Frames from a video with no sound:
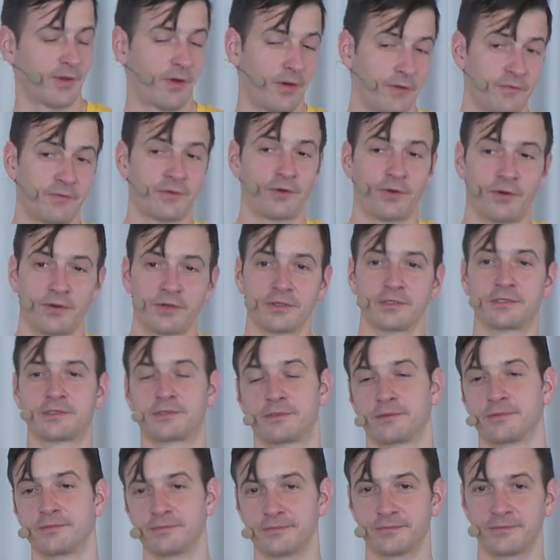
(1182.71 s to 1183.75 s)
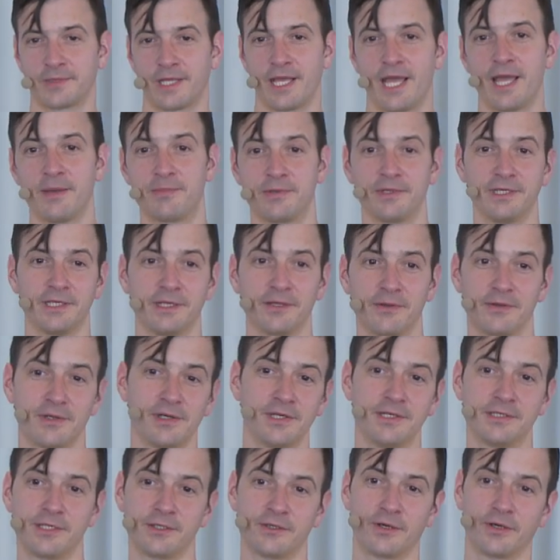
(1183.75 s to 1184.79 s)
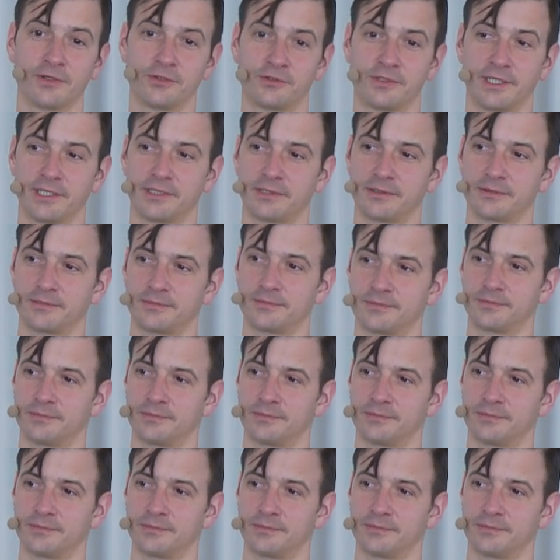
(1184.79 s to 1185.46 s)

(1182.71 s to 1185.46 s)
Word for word: of course, happening in the leasing contract.